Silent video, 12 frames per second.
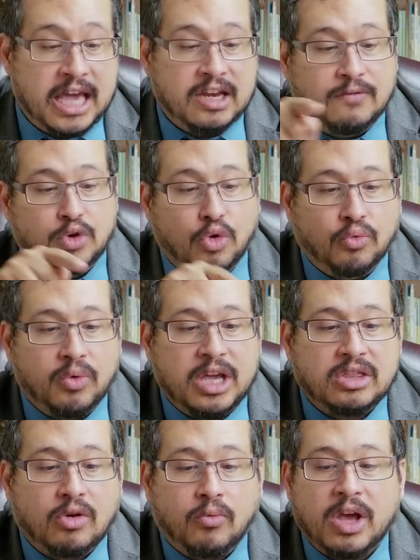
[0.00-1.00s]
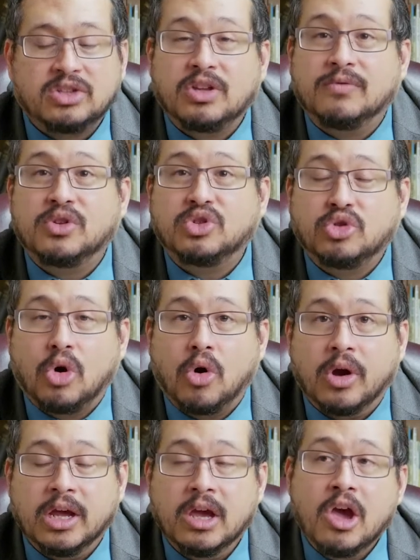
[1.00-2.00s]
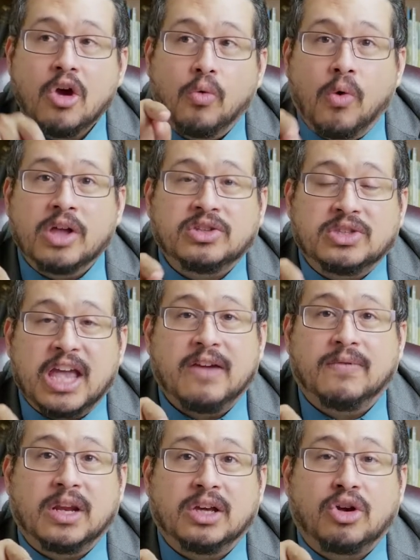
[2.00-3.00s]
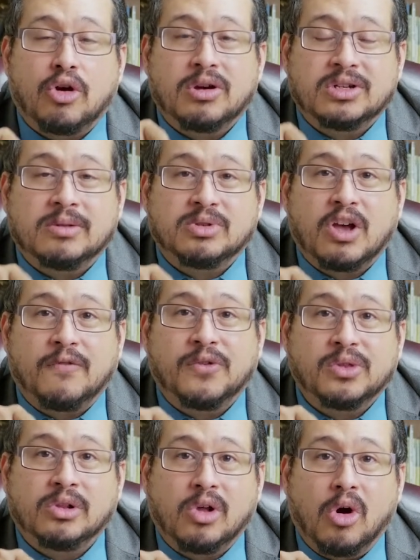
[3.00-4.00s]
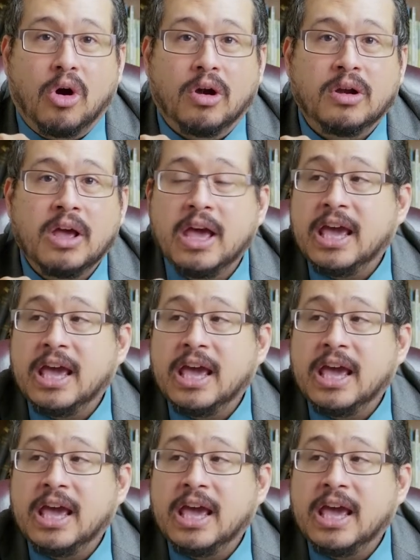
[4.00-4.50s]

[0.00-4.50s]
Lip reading: And if you'll read the rest of the story, once David encouraged himself in the Lord,